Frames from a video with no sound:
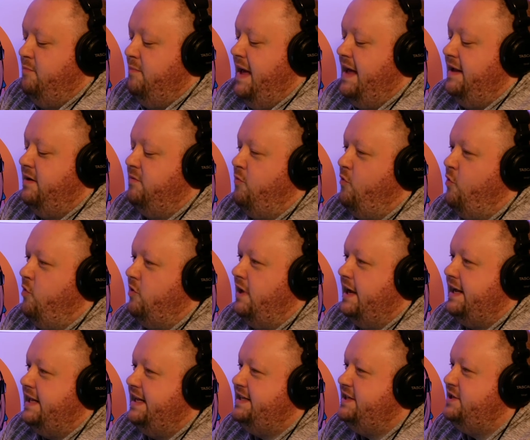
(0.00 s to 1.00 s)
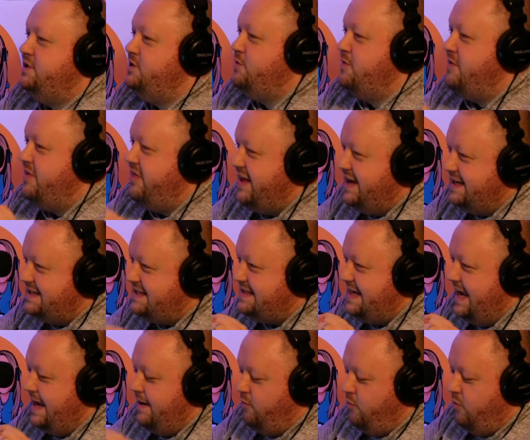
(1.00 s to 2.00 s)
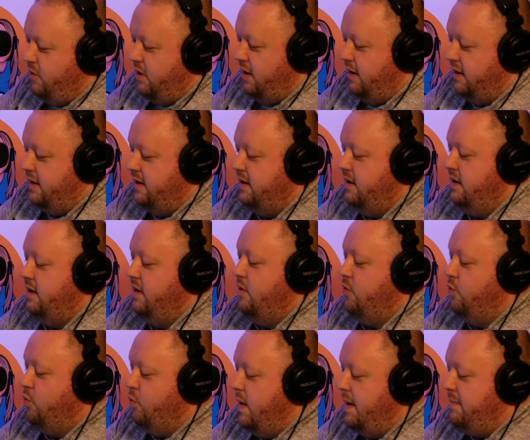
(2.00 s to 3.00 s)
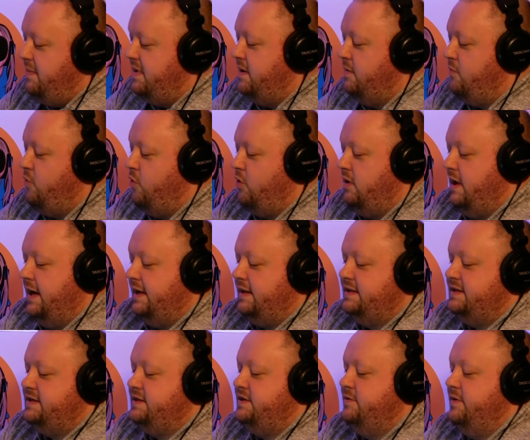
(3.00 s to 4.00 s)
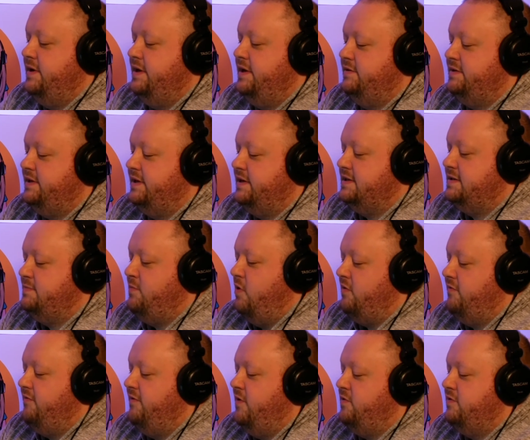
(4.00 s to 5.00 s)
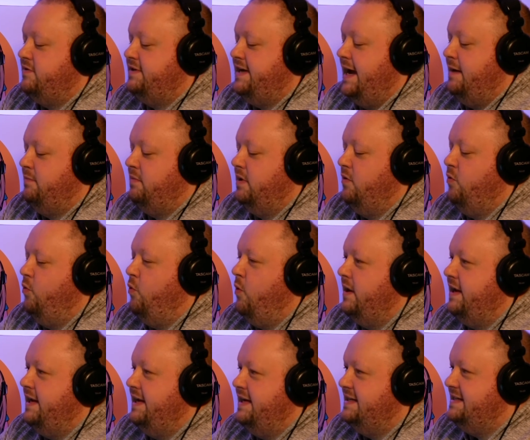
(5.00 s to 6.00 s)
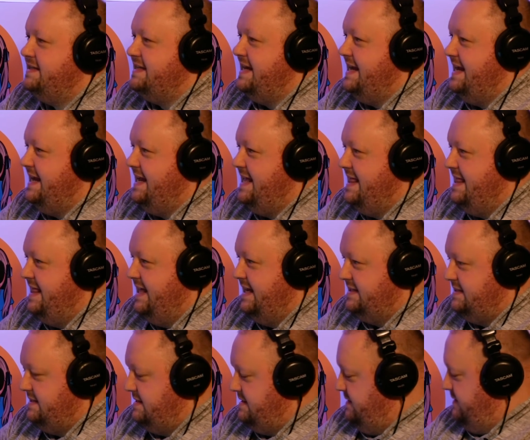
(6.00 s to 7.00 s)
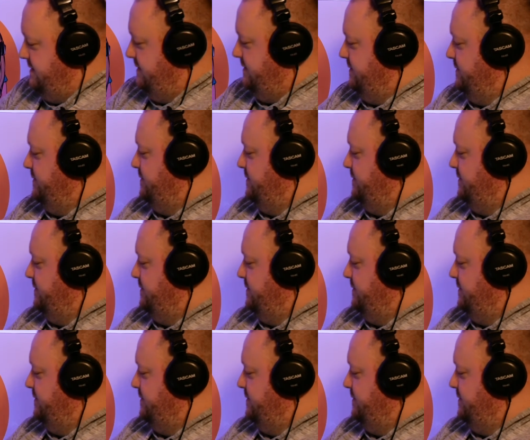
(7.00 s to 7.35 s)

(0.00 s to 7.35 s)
Men are more likely to do this at work Women are more likely to do it using a smartphone or tablet. What is this?